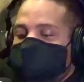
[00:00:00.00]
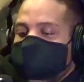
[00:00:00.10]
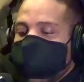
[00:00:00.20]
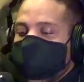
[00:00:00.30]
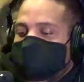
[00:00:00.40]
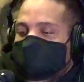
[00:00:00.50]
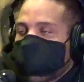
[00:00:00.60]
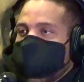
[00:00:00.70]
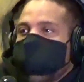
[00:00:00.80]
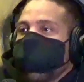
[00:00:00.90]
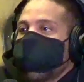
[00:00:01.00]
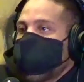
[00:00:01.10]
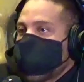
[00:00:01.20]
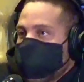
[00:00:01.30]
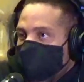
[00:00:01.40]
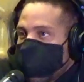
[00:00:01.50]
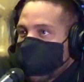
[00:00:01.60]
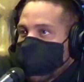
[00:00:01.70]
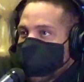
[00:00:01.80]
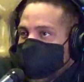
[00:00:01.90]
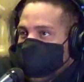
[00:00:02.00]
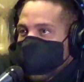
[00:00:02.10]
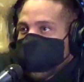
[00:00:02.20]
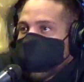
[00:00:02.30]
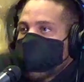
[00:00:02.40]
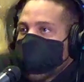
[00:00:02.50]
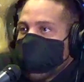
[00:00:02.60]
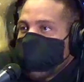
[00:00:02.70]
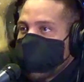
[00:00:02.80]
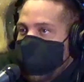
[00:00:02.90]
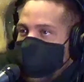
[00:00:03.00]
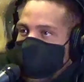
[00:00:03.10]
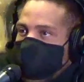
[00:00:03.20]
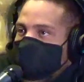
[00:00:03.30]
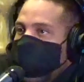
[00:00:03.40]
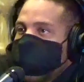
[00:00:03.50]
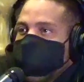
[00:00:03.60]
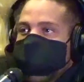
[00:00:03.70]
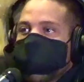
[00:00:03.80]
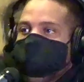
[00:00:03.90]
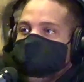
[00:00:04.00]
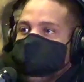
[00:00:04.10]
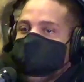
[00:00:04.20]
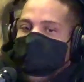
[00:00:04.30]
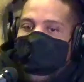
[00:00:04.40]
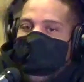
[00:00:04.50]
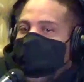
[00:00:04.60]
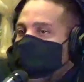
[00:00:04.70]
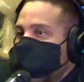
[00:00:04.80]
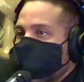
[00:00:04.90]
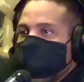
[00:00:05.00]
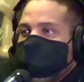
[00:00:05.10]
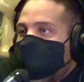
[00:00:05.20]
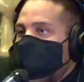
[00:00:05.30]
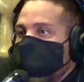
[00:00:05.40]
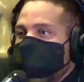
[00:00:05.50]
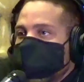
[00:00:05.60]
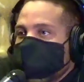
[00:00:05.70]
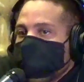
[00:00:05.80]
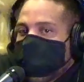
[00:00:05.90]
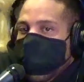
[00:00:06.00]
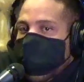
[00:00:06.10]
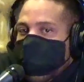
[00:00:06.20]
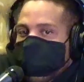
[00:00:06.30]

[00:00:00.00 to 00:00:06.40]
like, that's where Eagleguans came from, like the snow globe, and feeling like I was in a grid. I had 3 jobs and I was doing